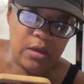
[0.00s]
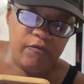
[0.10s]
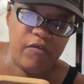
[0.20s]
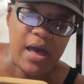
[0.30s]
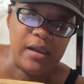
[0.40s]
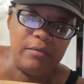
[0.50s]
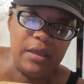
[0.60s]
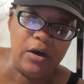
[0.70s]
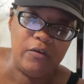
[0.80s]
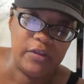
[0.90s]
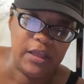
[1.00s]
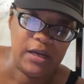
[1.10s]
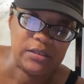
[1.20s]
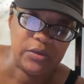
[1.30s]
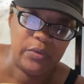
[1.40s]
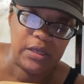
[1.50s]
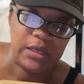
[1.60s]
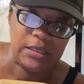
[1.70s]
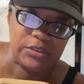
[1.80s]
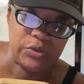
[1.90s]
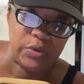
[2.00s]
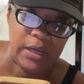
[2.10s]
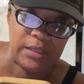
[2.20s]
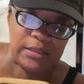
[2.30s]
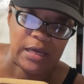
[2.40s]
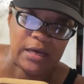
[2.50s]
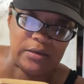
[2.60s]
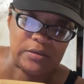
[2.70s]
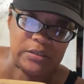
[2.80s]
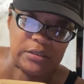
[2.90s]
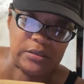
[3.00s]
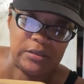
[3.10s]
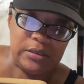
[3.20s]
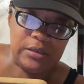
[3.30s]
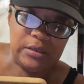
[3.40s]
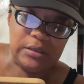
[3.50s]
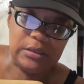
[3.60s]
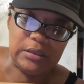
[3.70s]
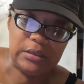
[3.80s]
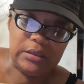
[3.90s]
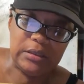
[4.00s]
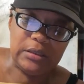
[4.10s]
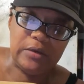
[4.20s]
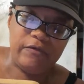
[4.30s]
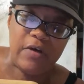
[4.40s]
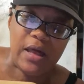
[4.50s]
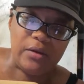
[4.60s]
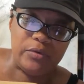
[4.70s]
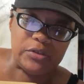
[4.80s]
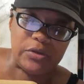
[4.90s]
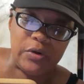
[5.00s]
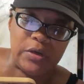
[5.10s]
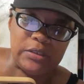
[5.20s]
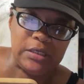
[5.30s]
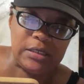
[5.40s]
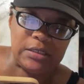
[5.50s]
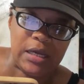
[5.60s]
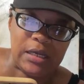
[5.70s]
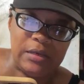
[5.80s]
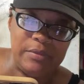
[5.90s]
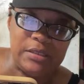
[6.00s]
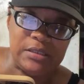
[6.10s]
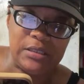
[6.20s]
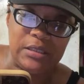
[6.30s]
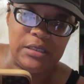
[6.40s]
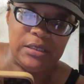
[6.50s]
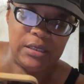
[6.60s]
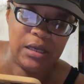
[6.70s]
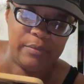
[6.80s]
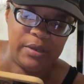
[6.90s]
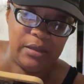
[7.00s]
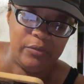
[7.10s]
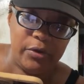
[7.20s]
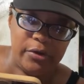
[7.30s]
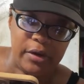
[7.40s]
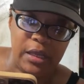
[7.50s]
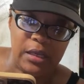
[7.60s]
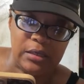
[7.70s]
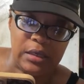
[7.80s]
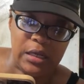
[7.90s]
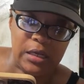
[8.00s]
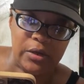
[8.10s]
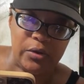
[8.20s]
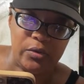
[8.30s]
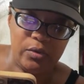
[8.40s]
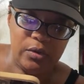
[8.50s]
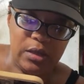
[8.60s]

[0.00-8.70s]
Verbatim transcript: follow me over there so we could get to a thousand followers on TikTok. Let me see how many we're at now.